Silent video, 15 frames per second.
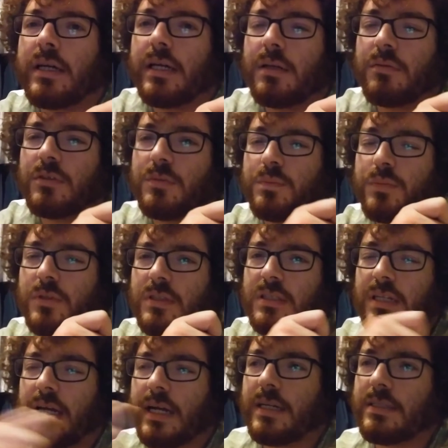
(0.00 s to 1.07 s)
And he was putting his
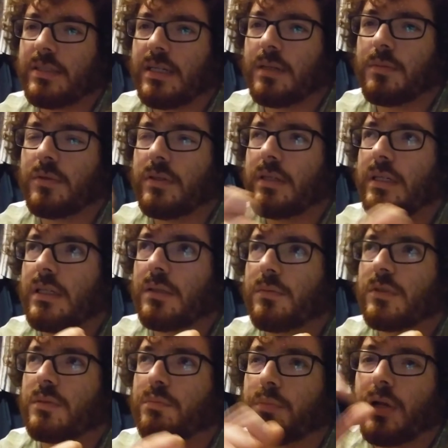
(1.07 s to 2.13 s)
lightsaber and it
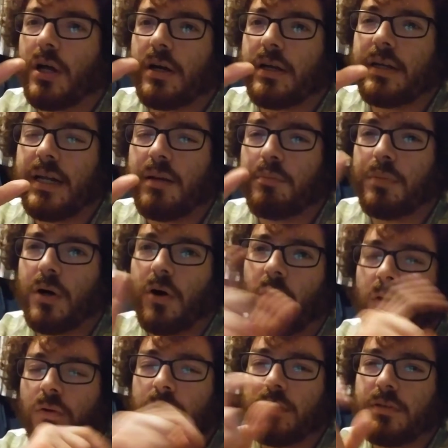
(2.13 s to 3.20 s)
was blocking that
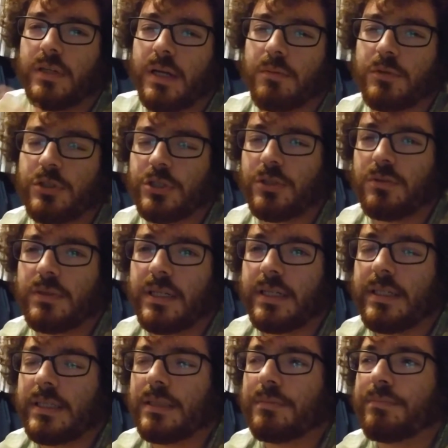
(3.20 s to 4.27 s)
ball that was shooting at
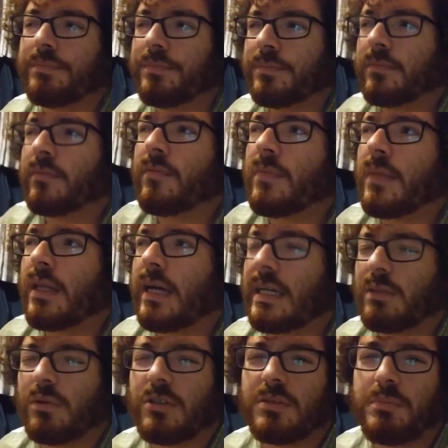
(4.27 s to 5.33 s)
him. That's
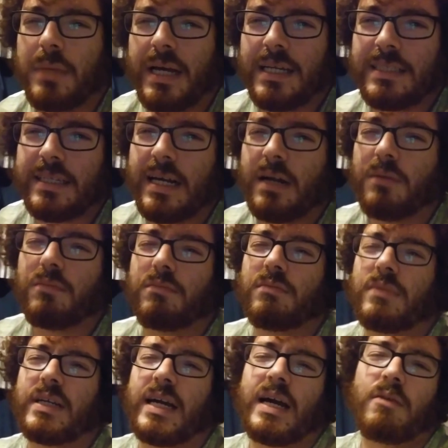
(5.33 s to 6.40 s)
what his mask kind of
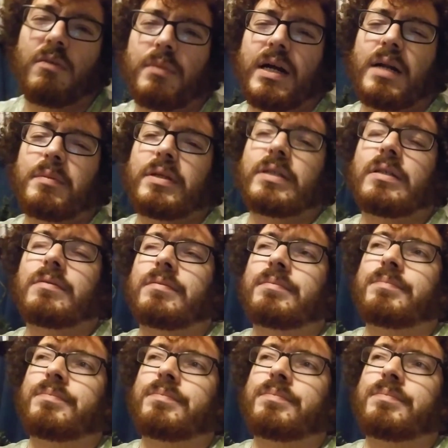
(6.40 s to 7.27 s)
kind of remind me of.